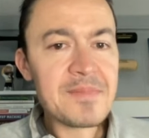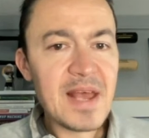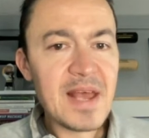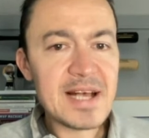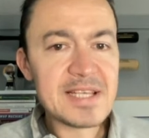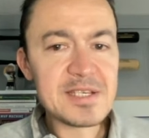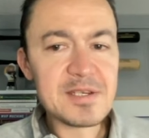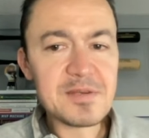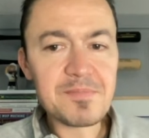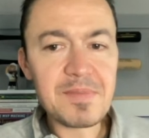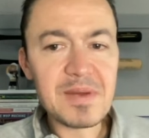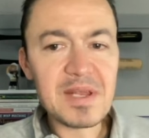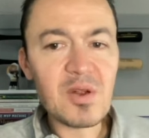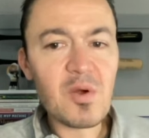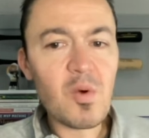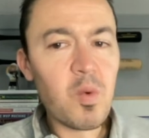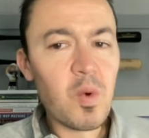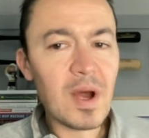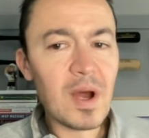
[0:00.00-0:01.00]
Hasn't been
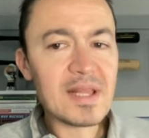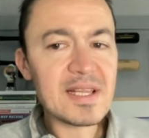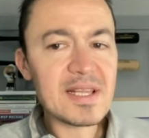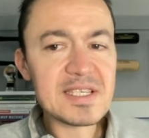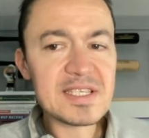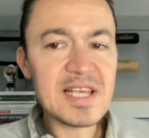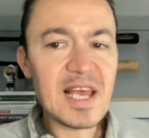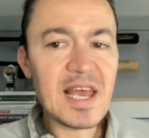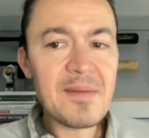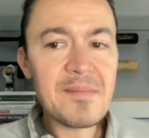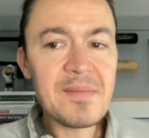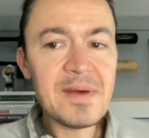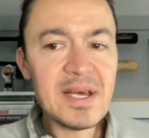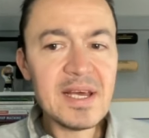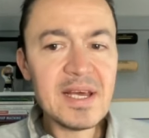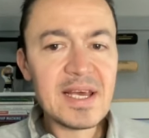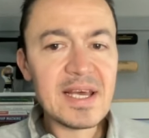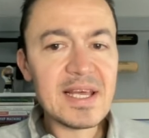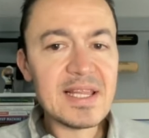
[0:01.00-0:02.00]
quite the same
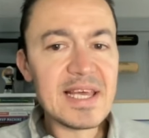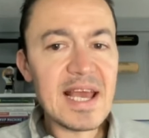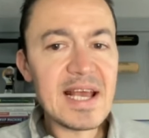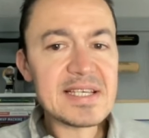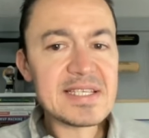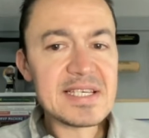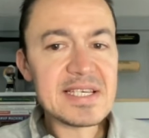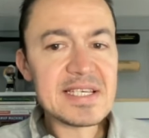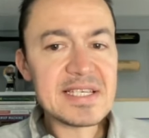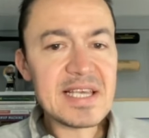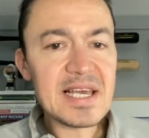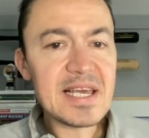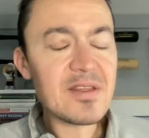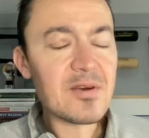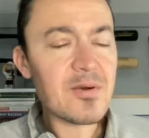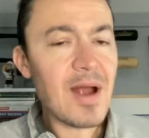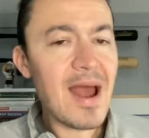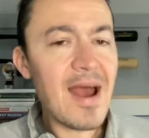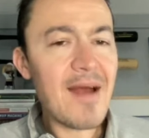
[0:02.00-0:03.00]
in the ACC.
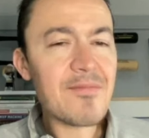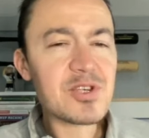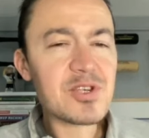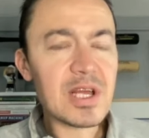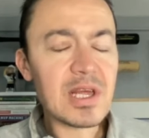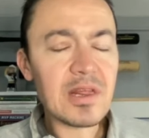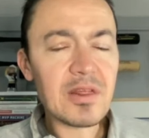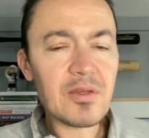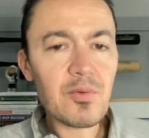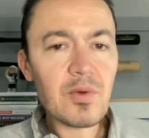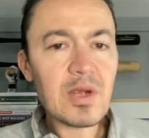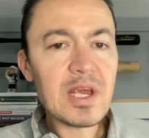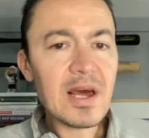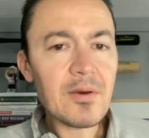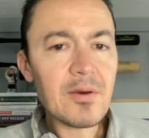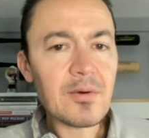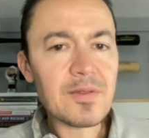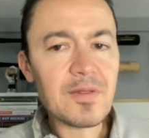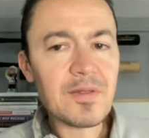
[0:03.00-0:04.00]
They're averaging
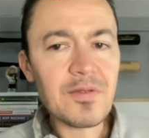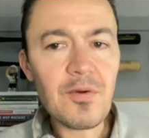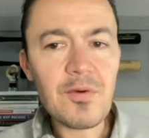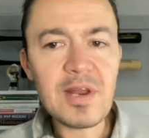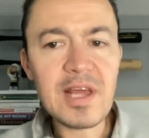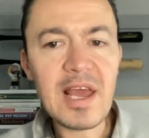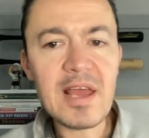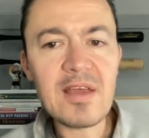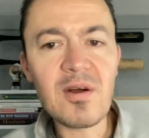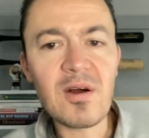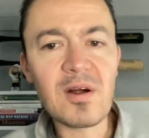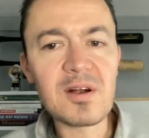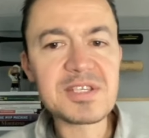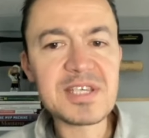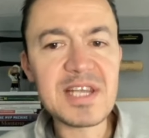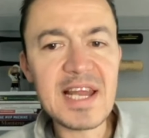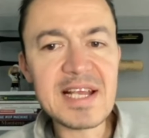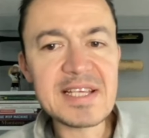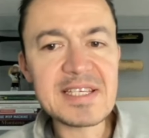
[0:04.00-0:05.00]
338
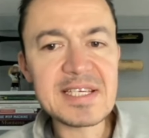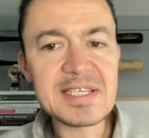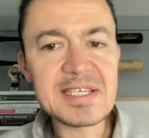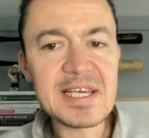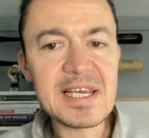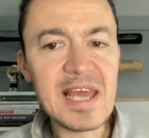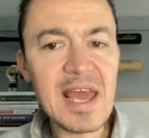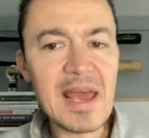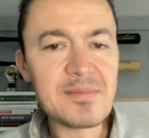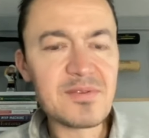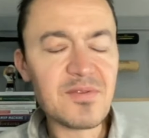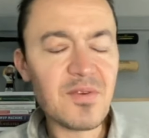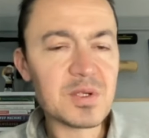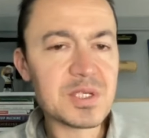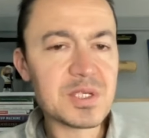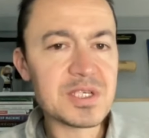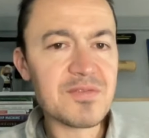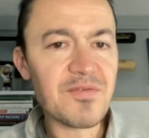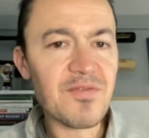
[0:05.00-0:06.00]
yards in ACC games
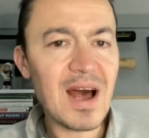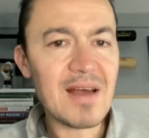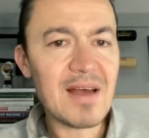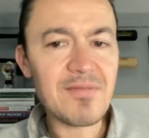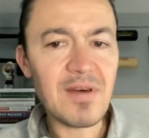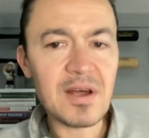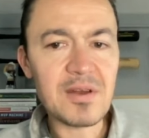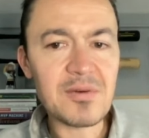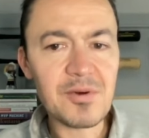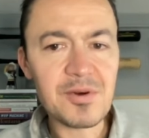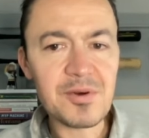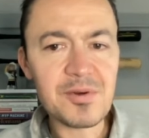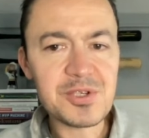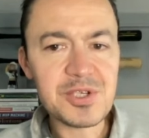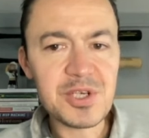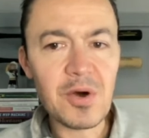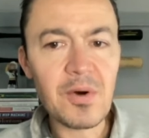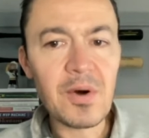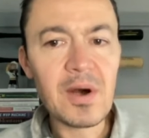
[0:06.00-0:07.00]
versus 500 or
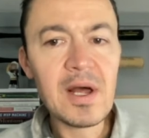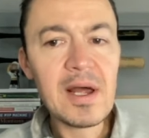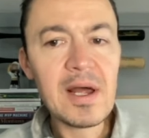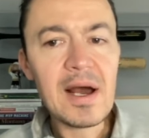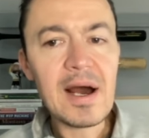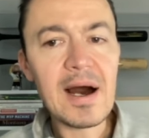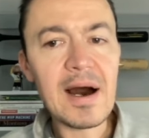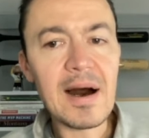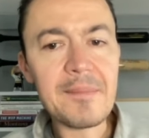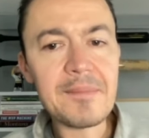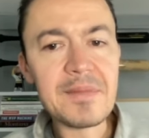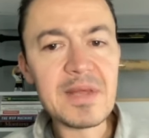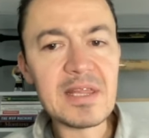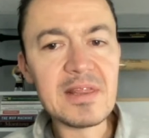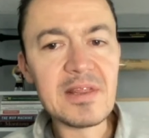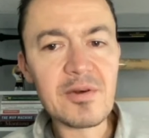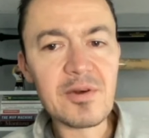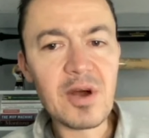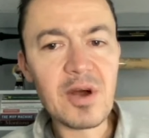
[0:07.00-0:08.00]
so
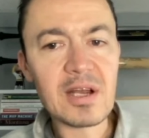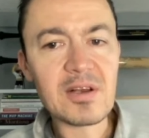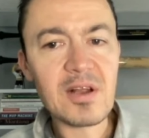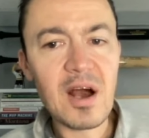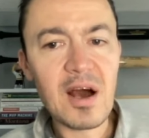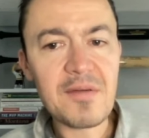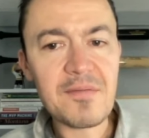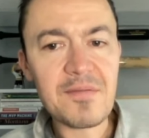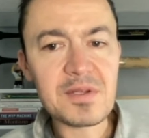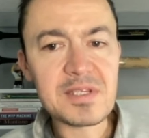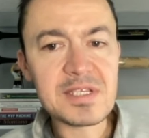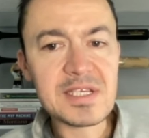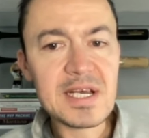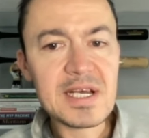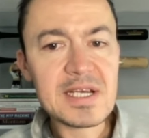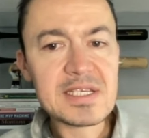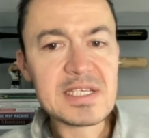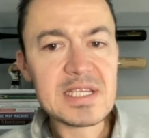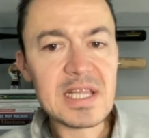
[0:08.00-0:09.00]
in their non-conference
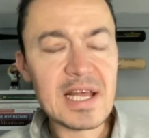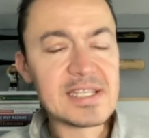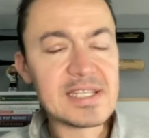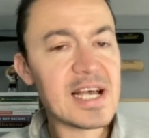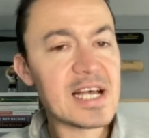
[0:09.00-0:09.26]
slate.